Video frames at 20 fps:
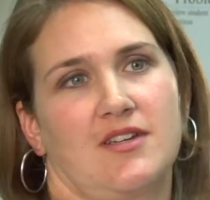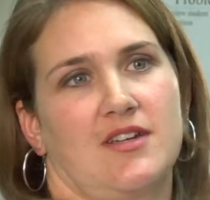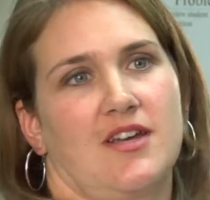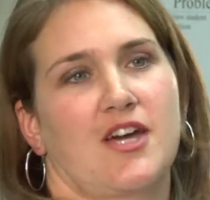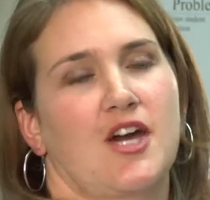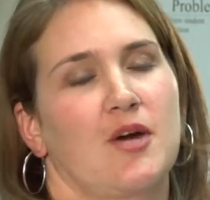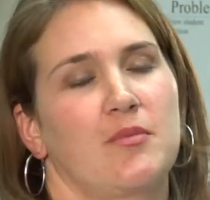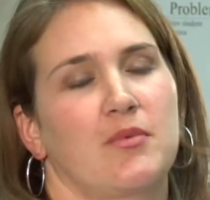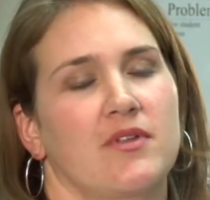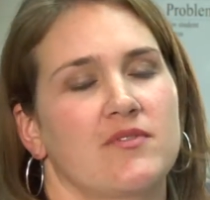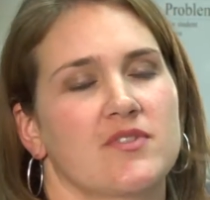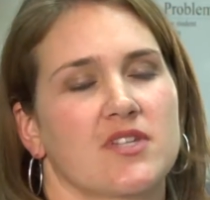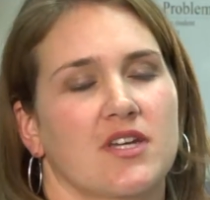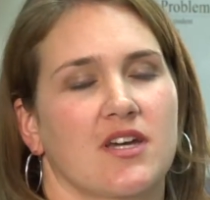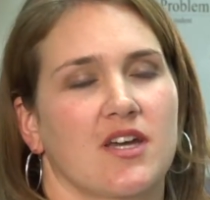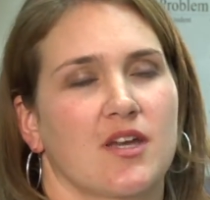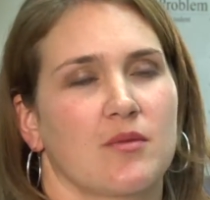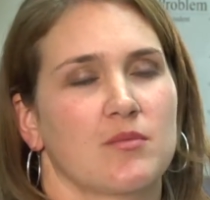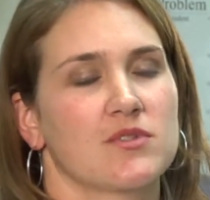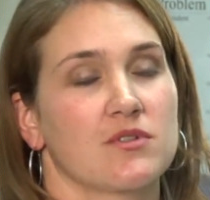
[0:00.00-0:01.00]
a couple of
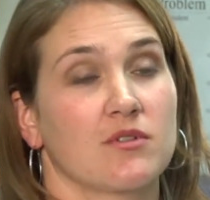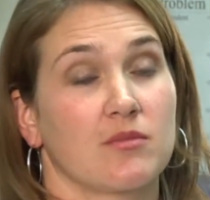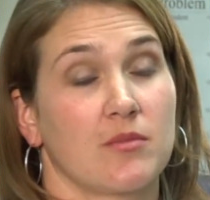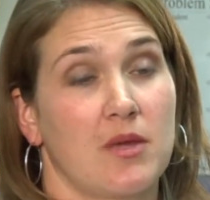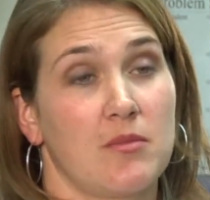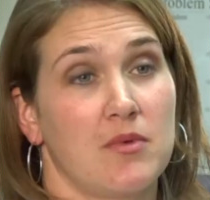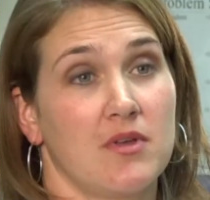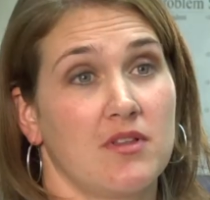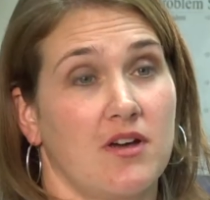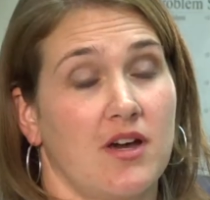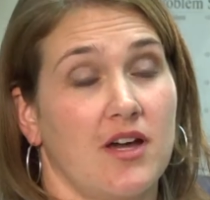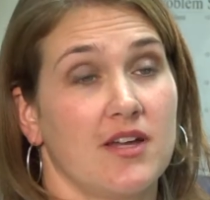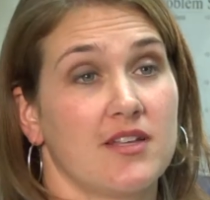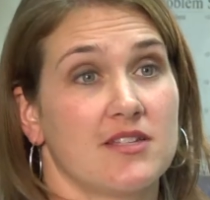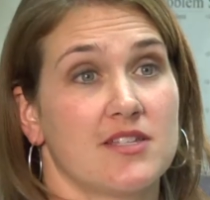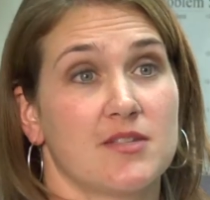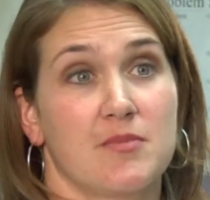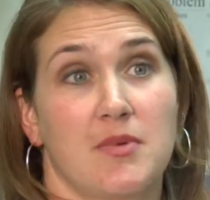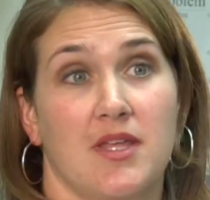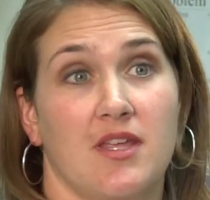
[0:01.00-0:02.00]
times or maybe a lot,
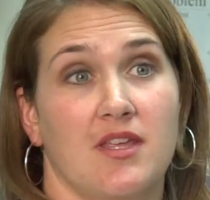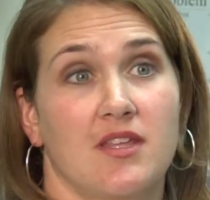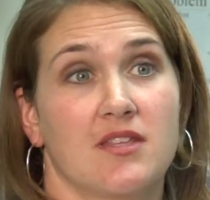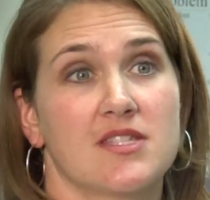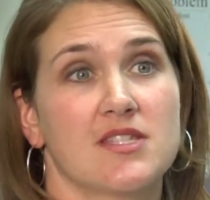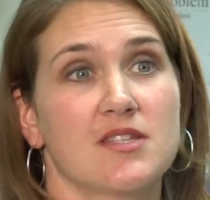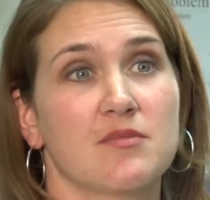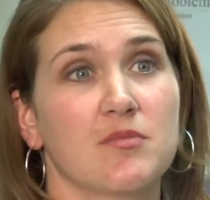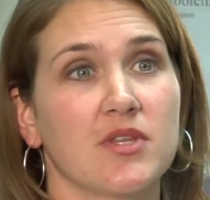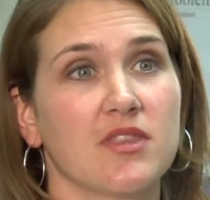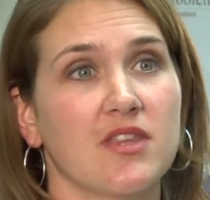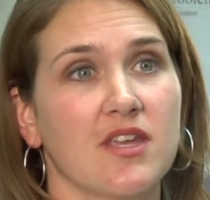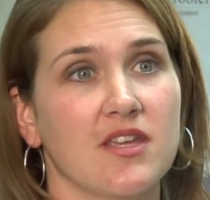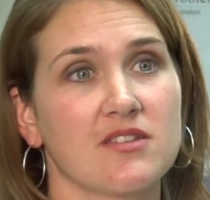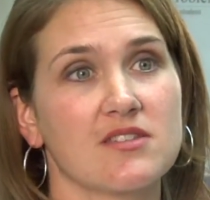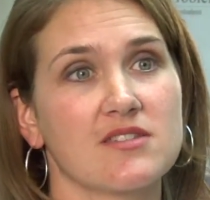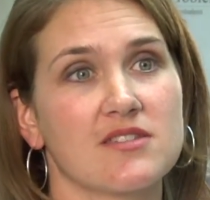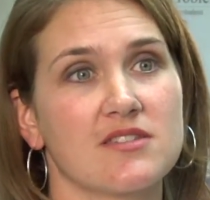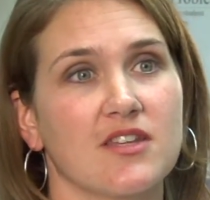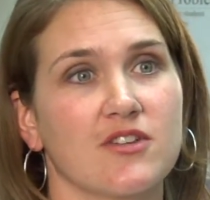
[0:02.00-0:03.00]
it depends, but they,
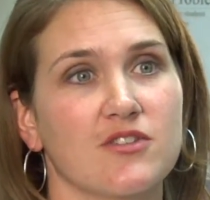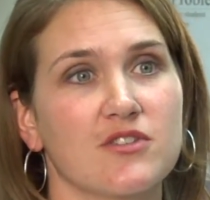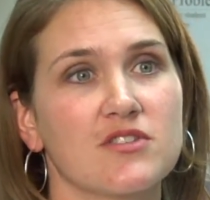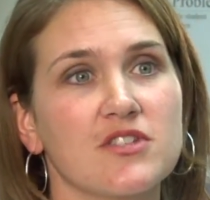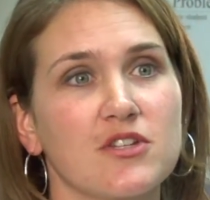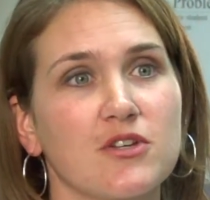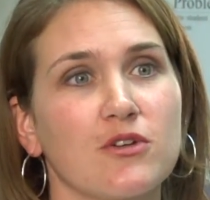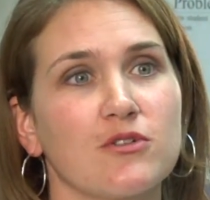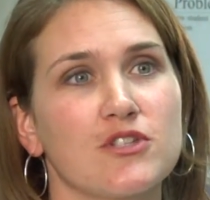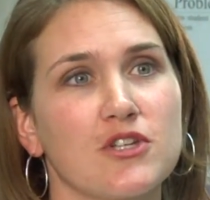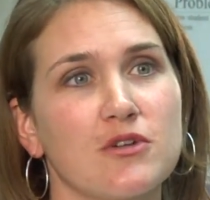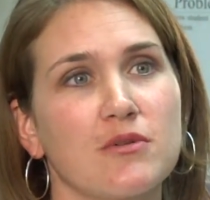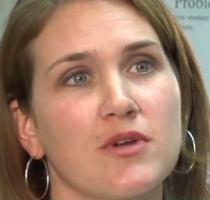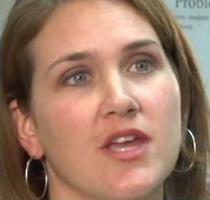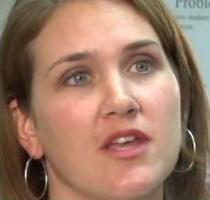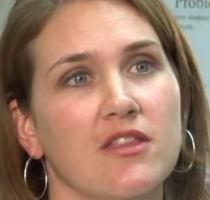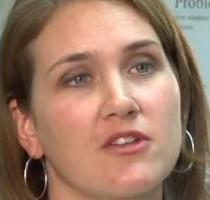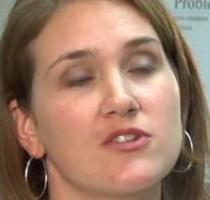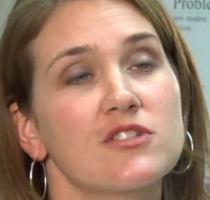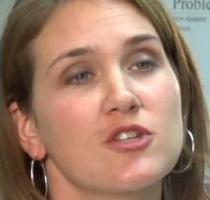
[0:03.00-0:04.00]
they're still
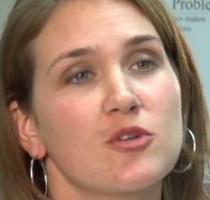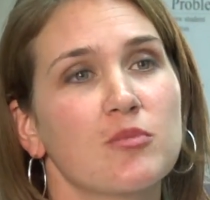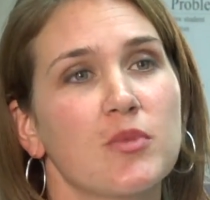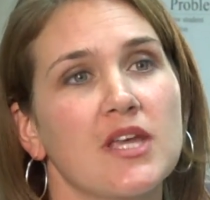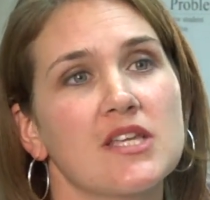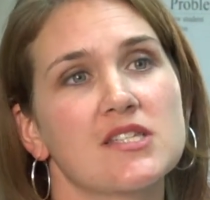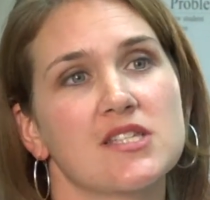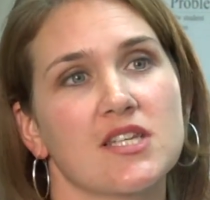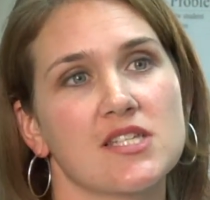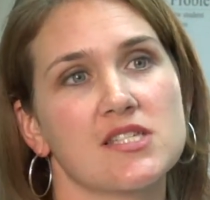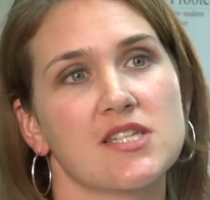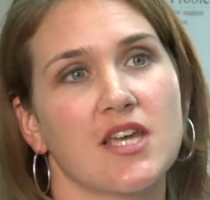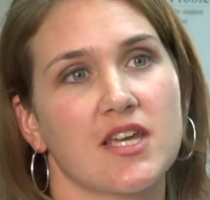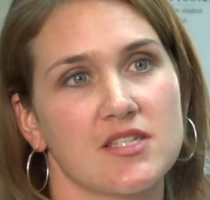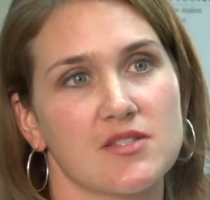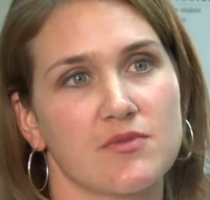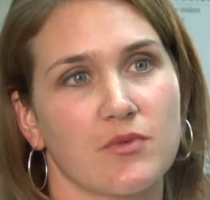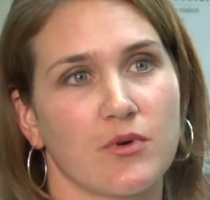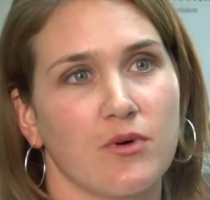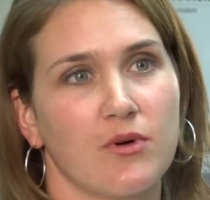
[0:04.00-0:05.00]
doing, they're still being
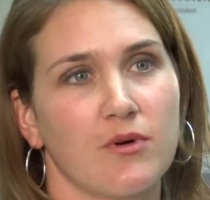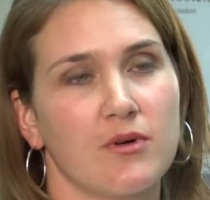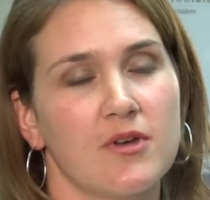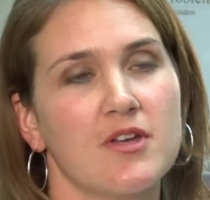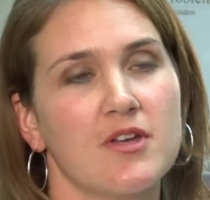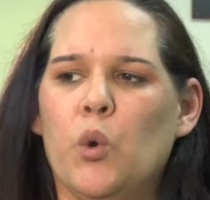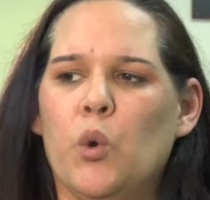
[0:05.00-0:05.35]
successful.